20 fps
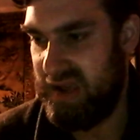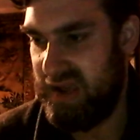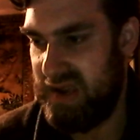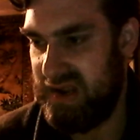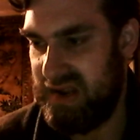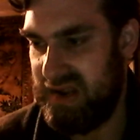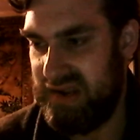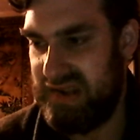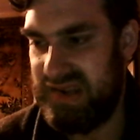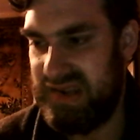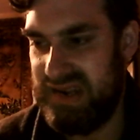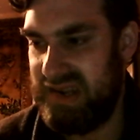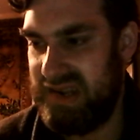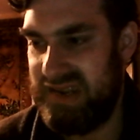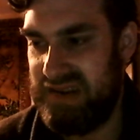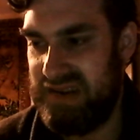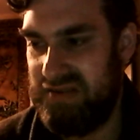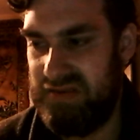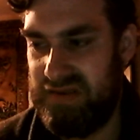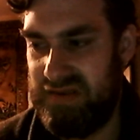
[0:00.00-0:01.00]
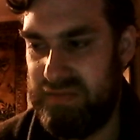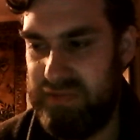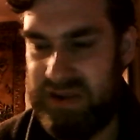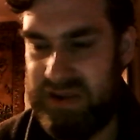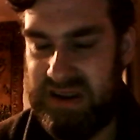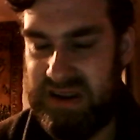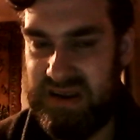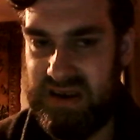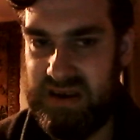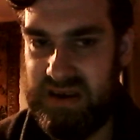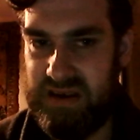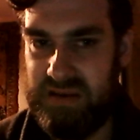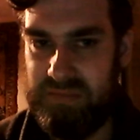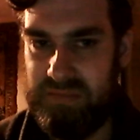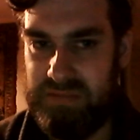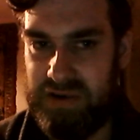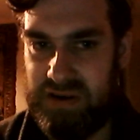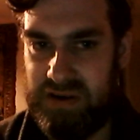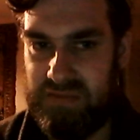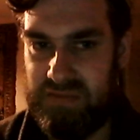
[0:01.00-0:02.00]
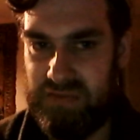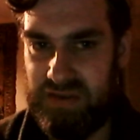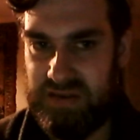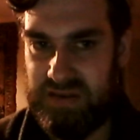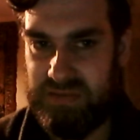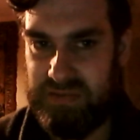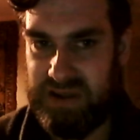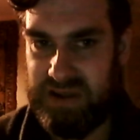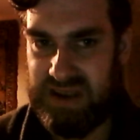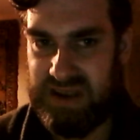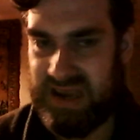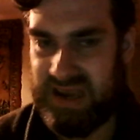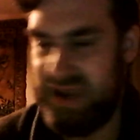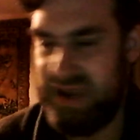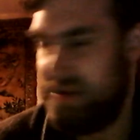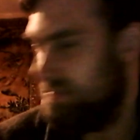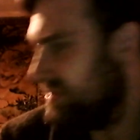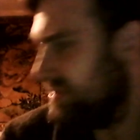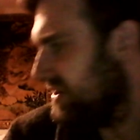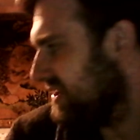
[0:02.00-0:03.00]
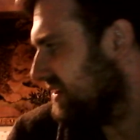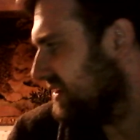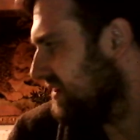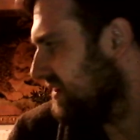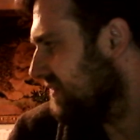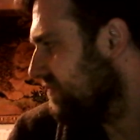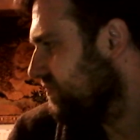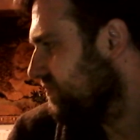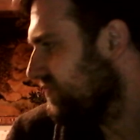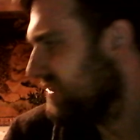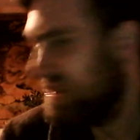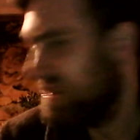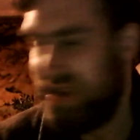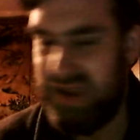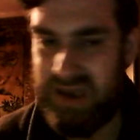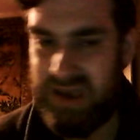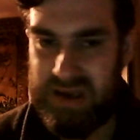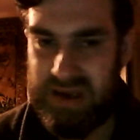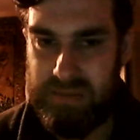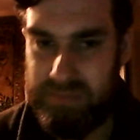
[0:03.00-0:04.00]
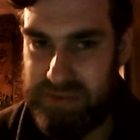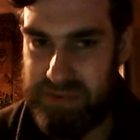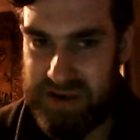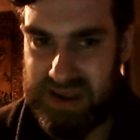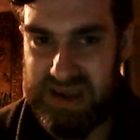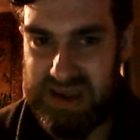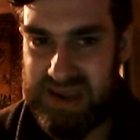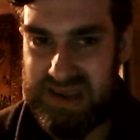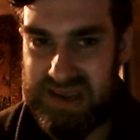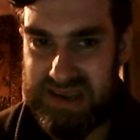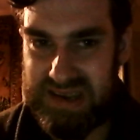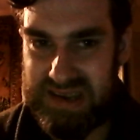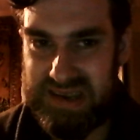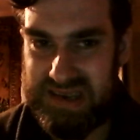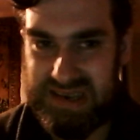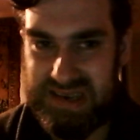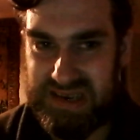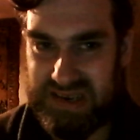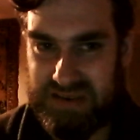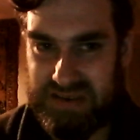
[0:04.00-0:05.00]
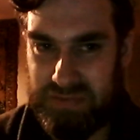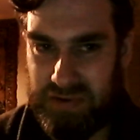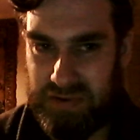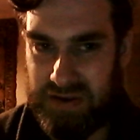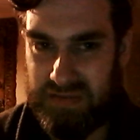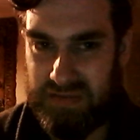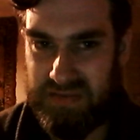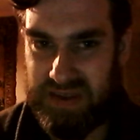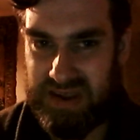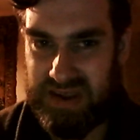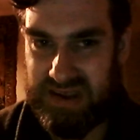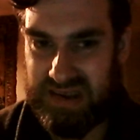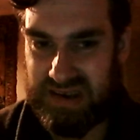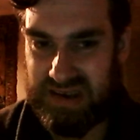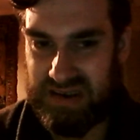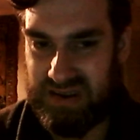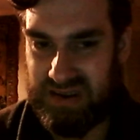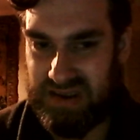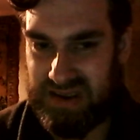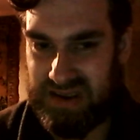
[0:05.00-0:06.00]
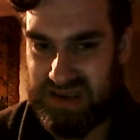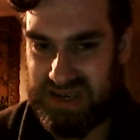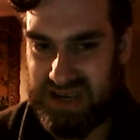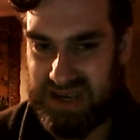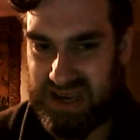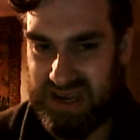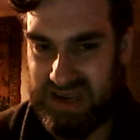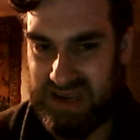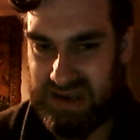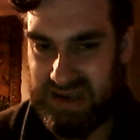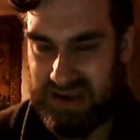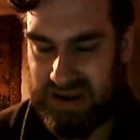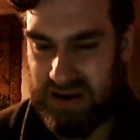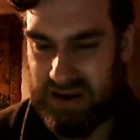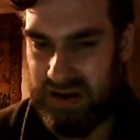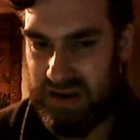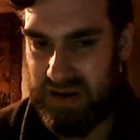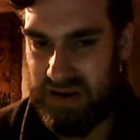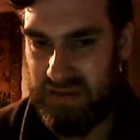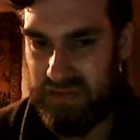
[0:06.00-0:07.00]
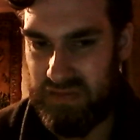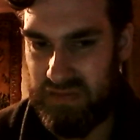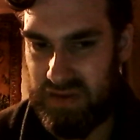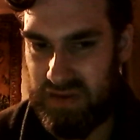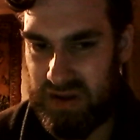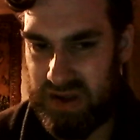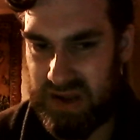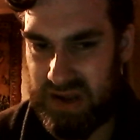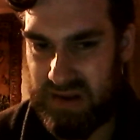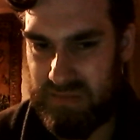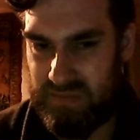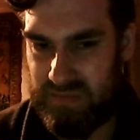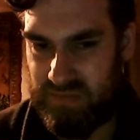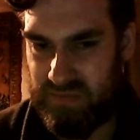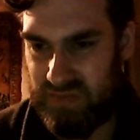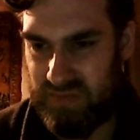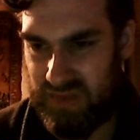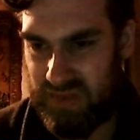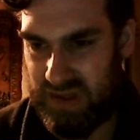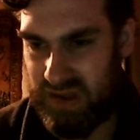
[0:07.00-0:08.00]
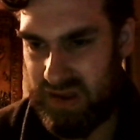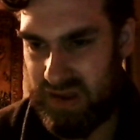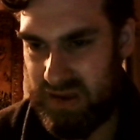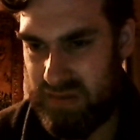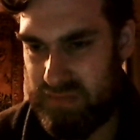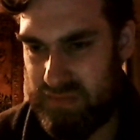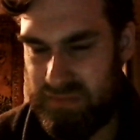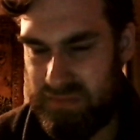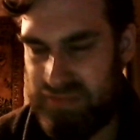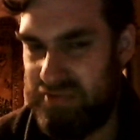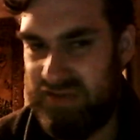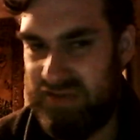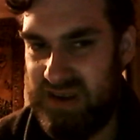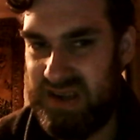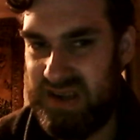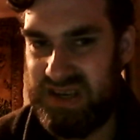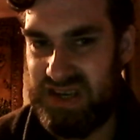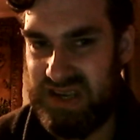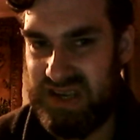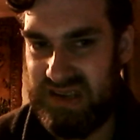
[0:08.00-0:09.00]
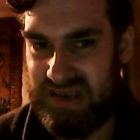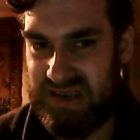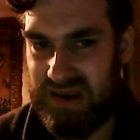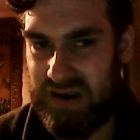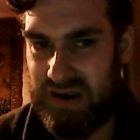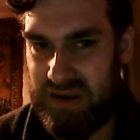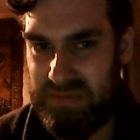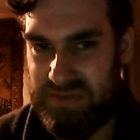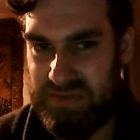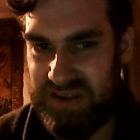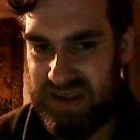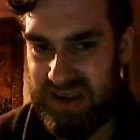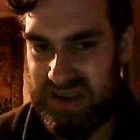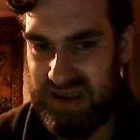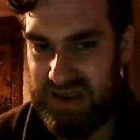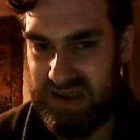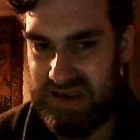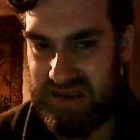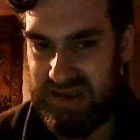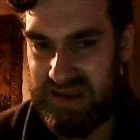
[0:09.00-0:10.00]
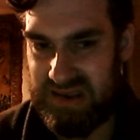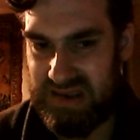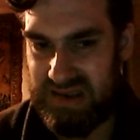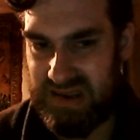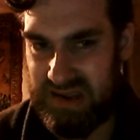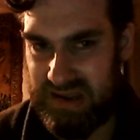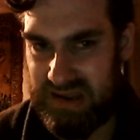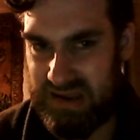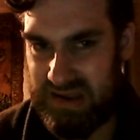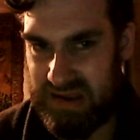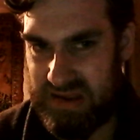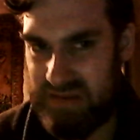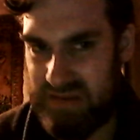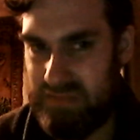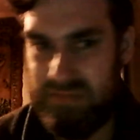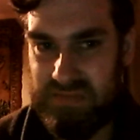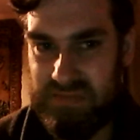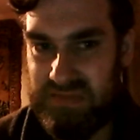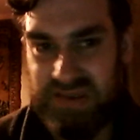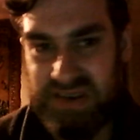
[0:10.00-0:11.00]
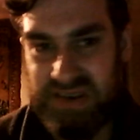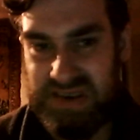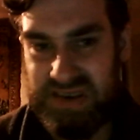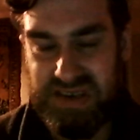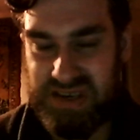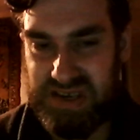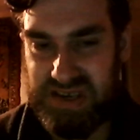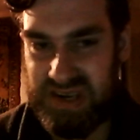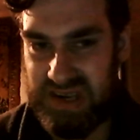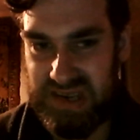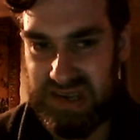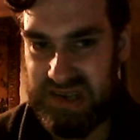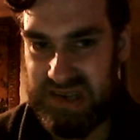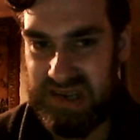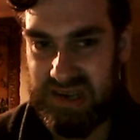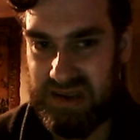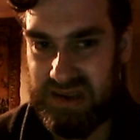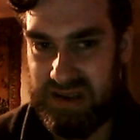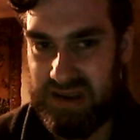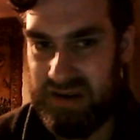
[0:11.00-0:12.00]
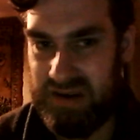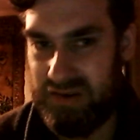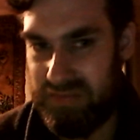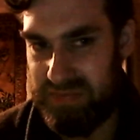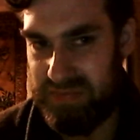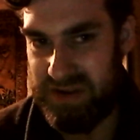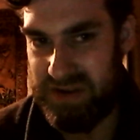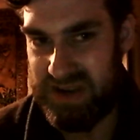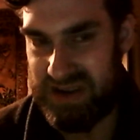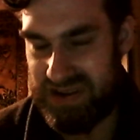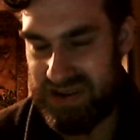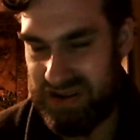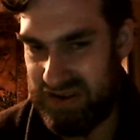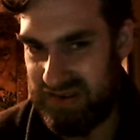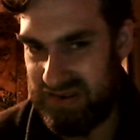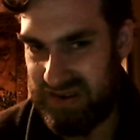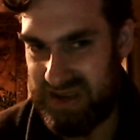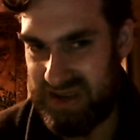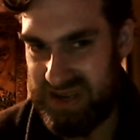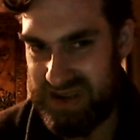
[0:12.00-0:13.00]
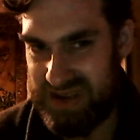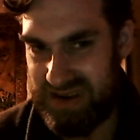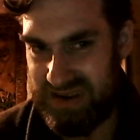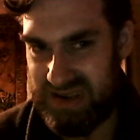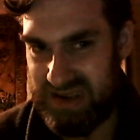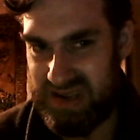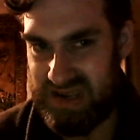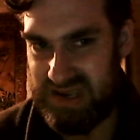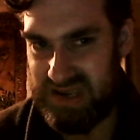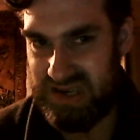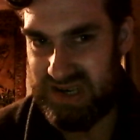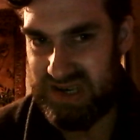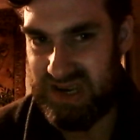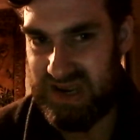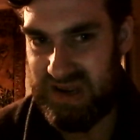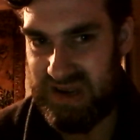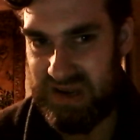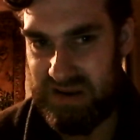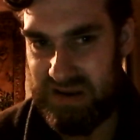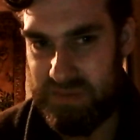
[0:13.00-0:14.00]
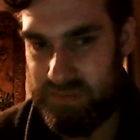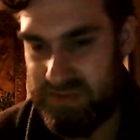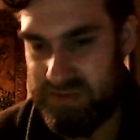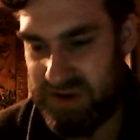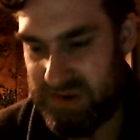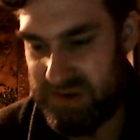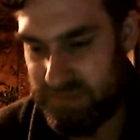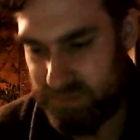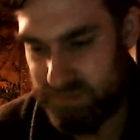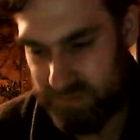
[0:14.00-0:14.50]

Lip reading: her sister has been hurt by what's been happening. But it's just one of these cliched kind of like preachy type scenes, just a little bit clunky and cliched, but